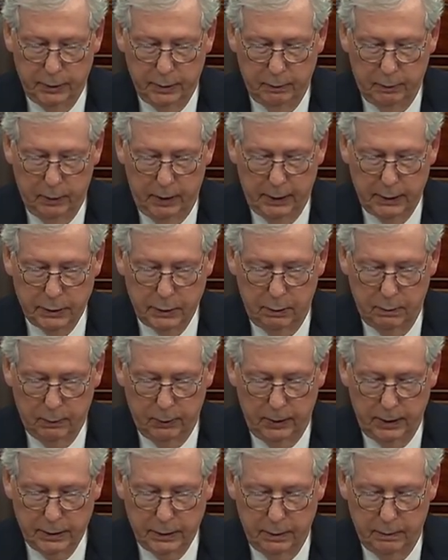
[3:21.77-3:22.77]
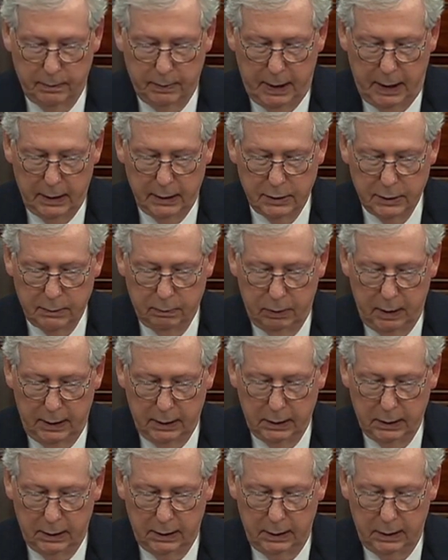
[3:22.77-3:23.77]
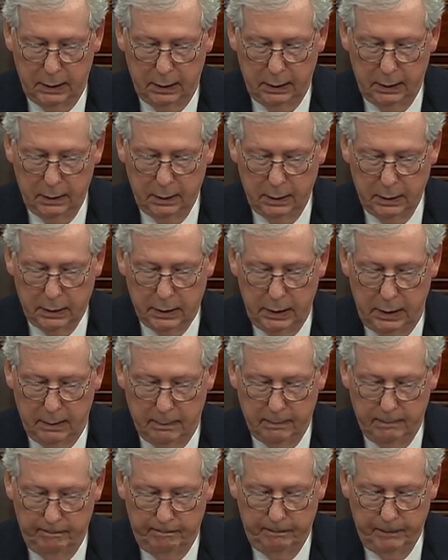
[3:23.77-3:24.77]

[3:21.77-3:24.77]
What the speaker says: the brakes on President Biden's blatantly illegal attempt